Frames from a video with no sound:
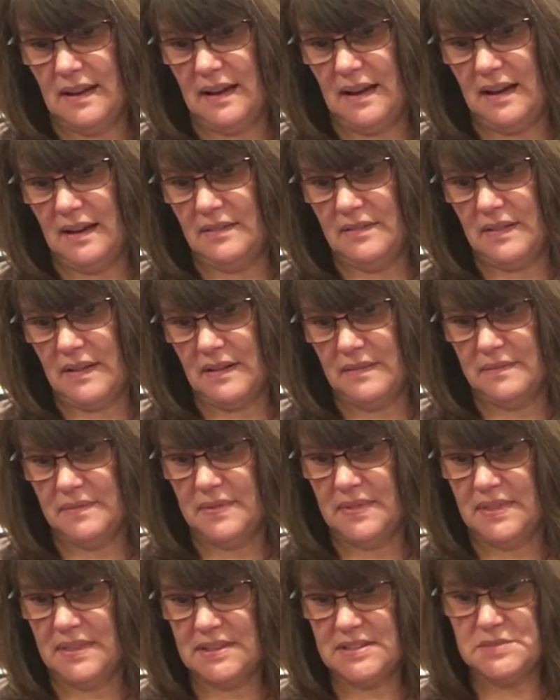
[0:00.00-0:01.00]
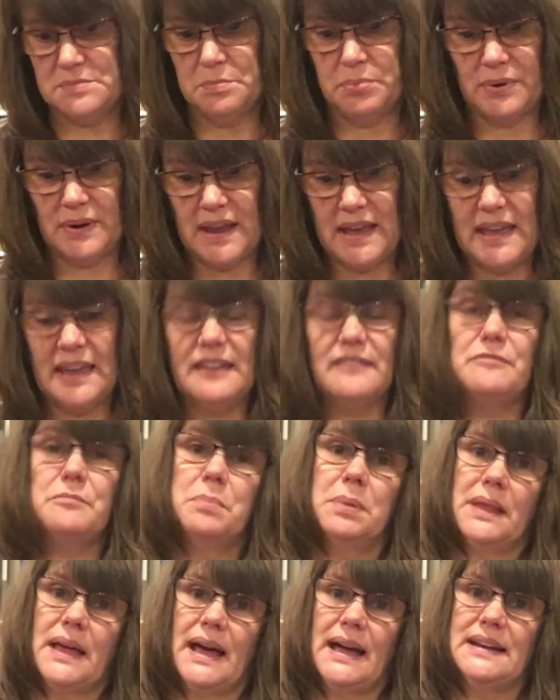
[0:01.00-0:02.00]
of this brave
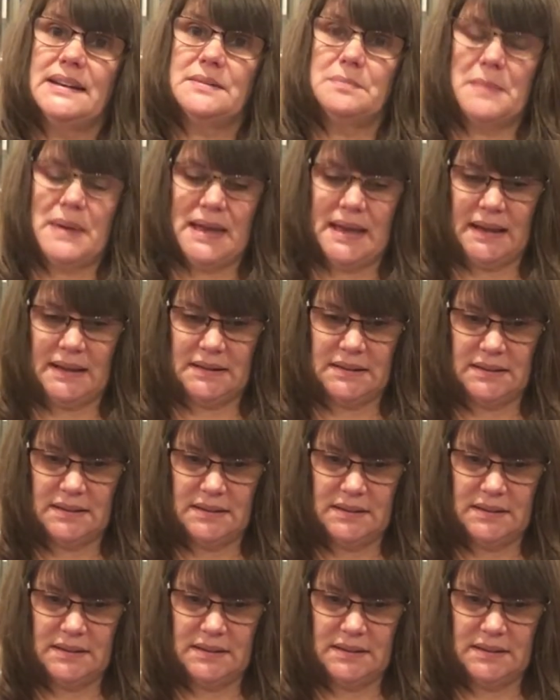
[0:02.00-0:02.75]
blind man